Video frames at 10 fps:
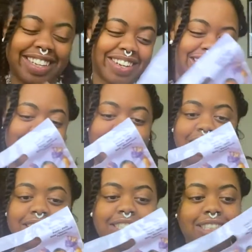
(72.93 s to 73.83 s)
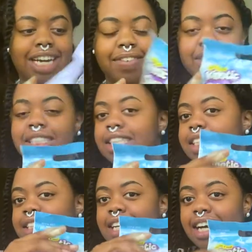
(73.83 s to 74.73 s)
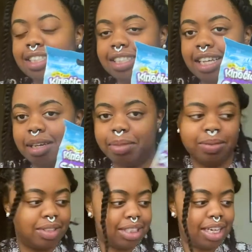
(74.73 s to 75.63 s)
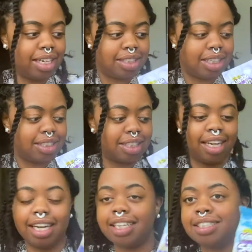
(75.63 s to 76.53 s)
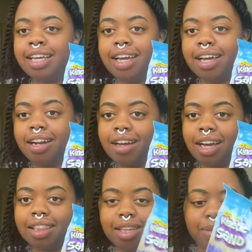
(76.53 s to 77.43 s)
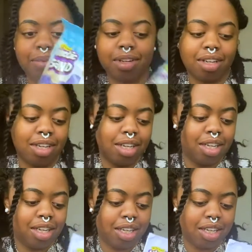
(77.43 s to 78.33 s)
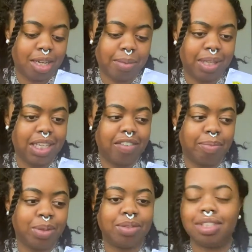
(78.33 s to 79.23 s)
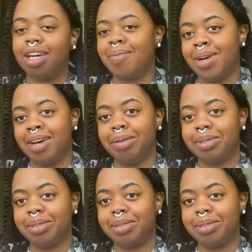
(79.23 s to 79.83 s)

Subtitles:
Okay, it obviously does not say moon sand, it says kinetic sand. I believe moon sand went out of